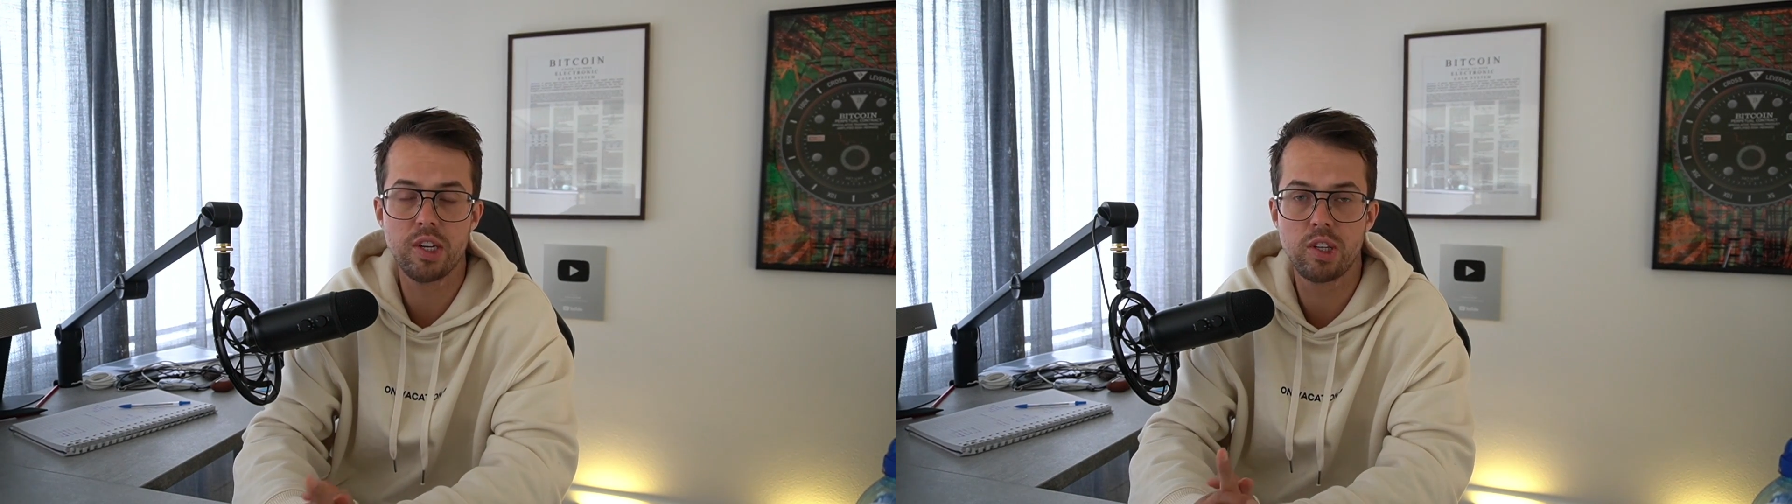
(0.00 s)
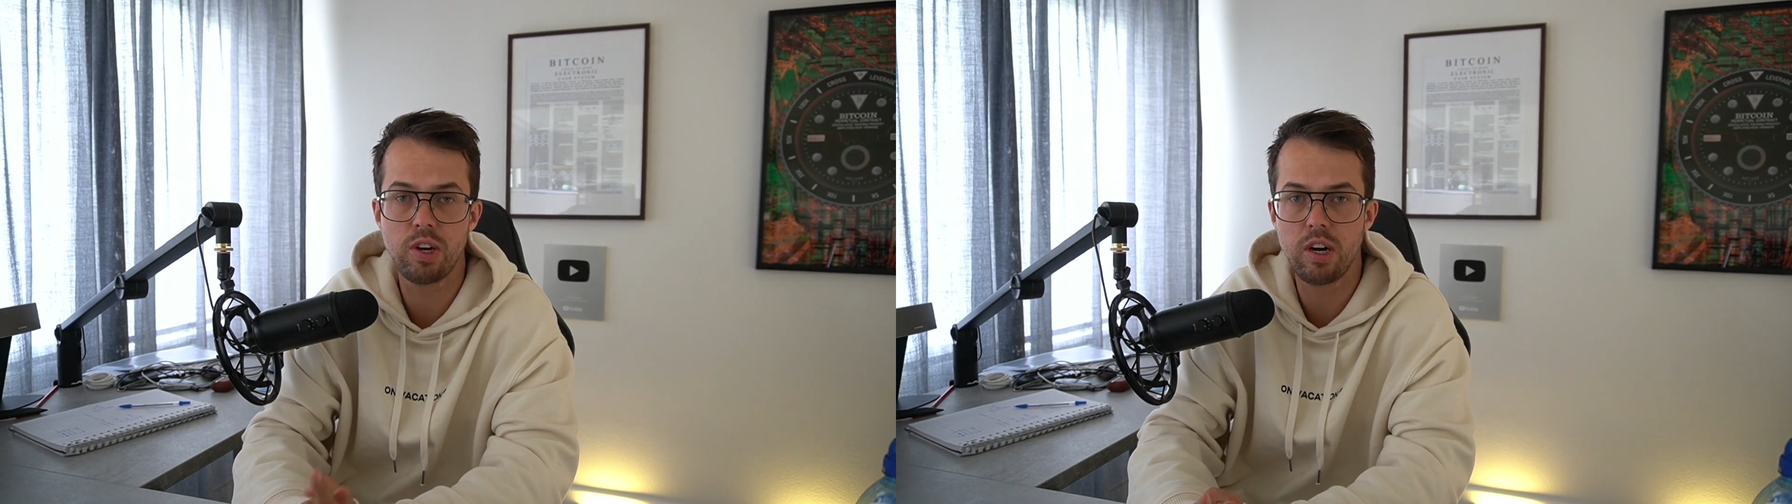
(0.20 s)

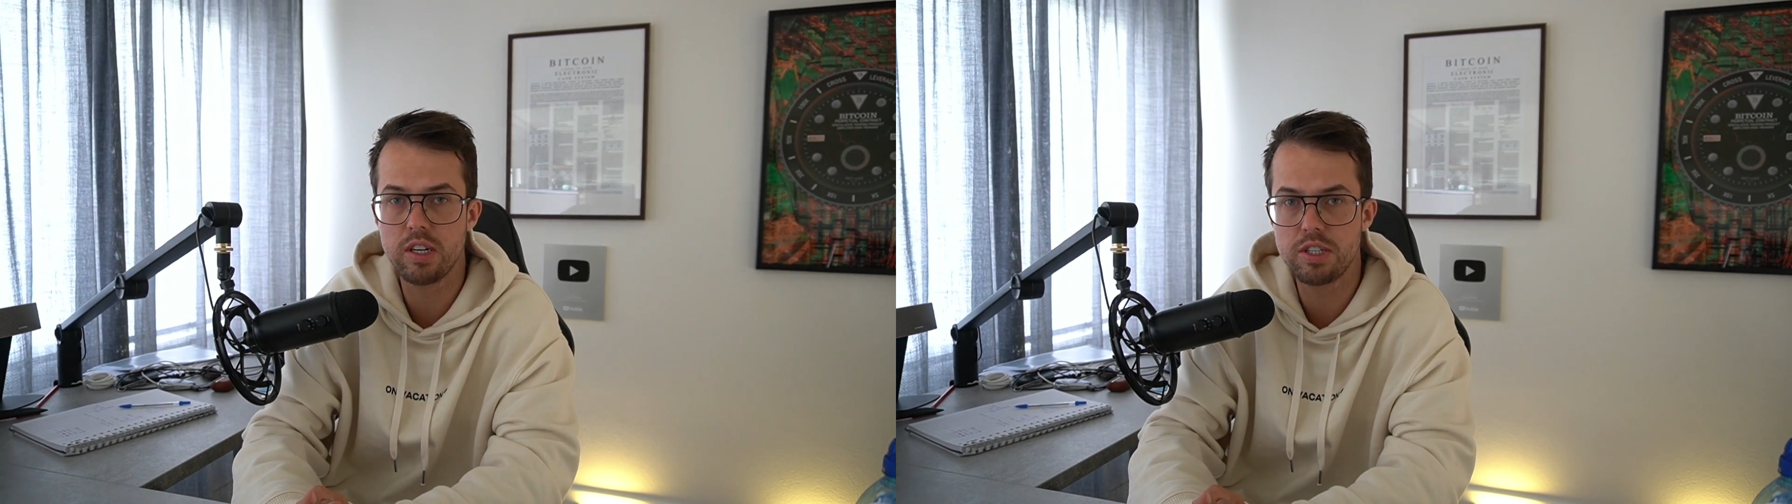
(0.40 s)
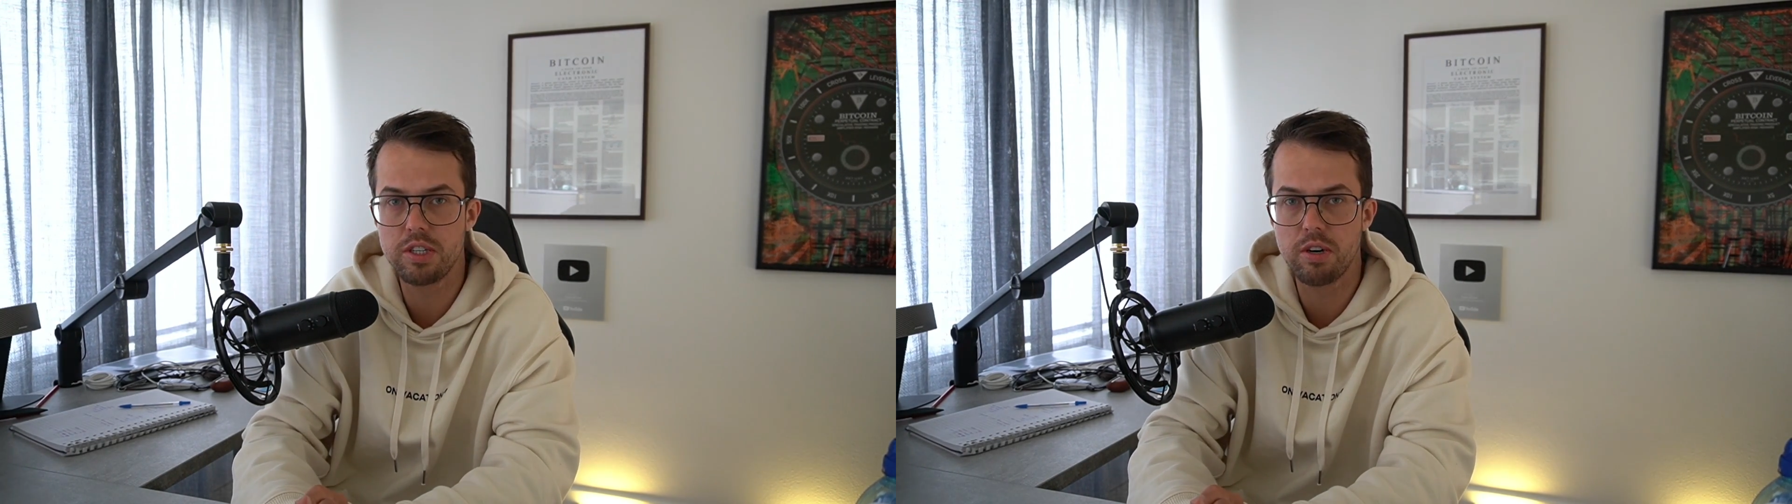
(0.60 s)
The
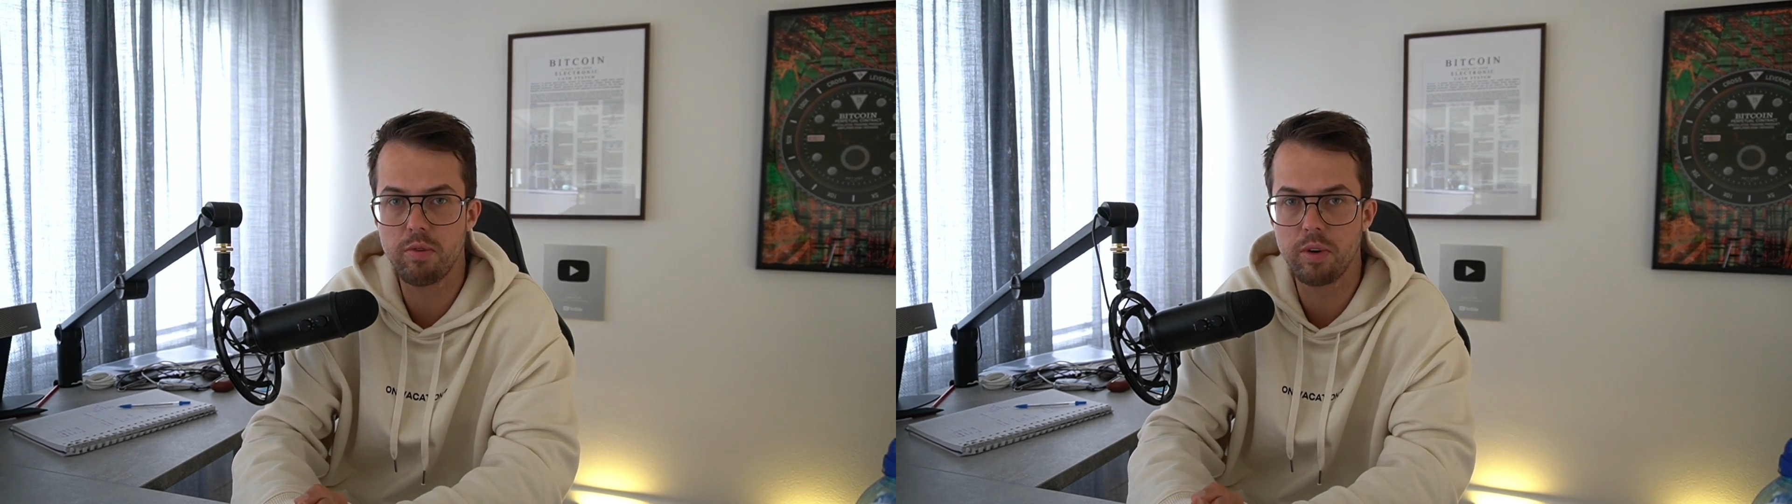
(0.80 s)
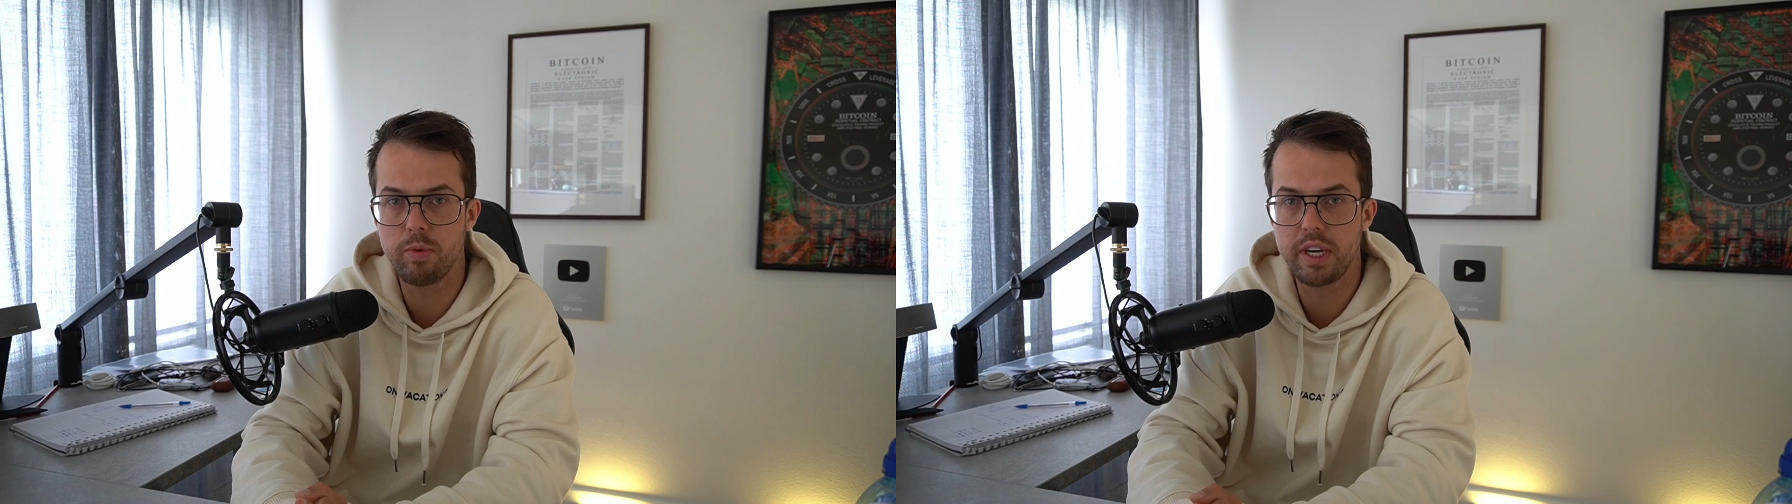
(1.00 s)
dollar is
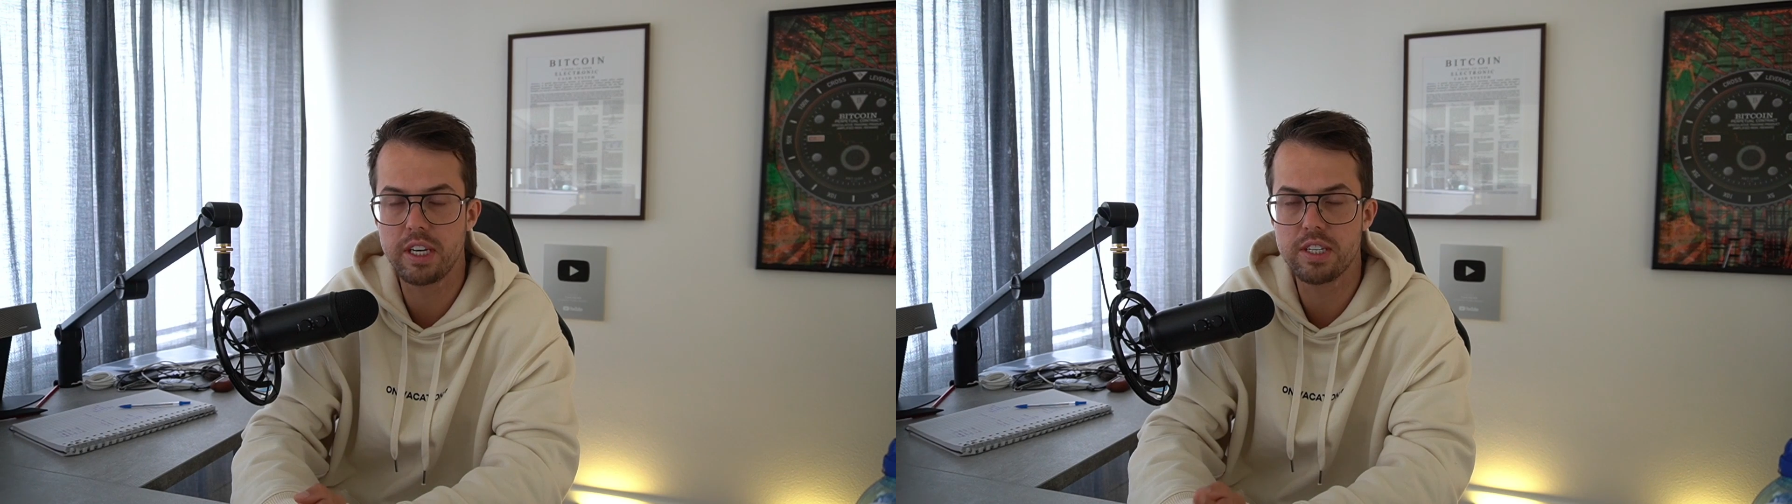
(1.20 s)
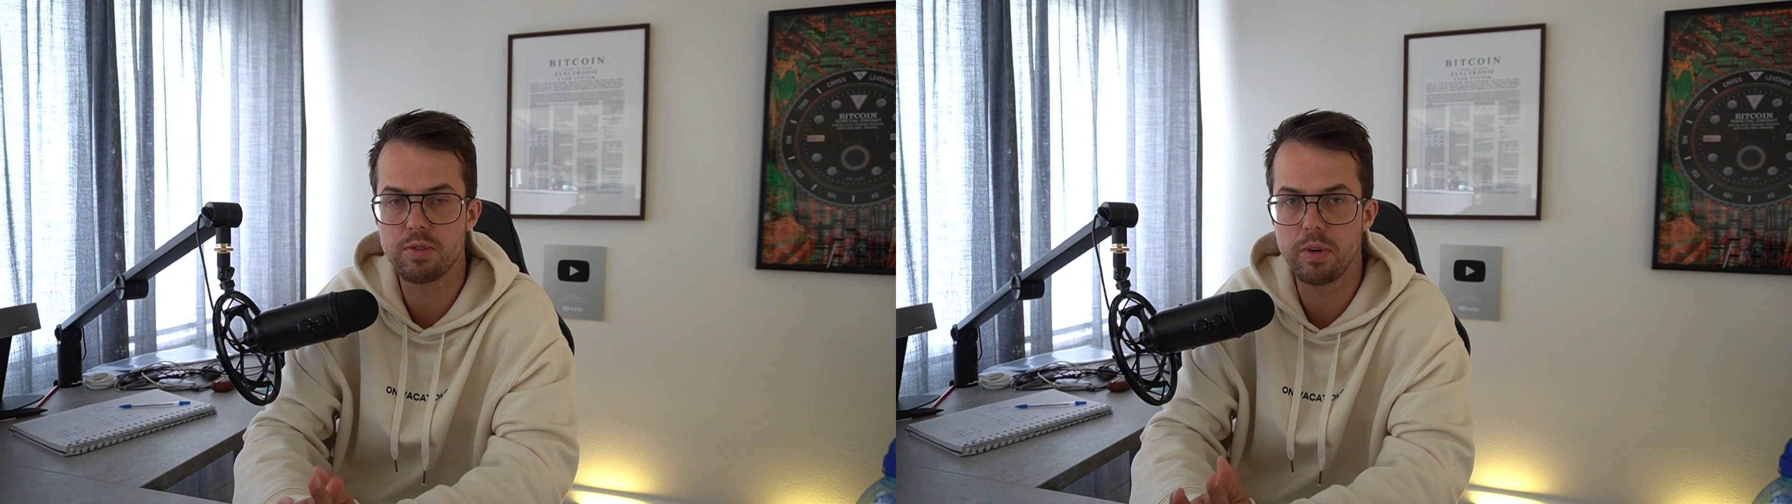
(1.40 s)
showing weakness.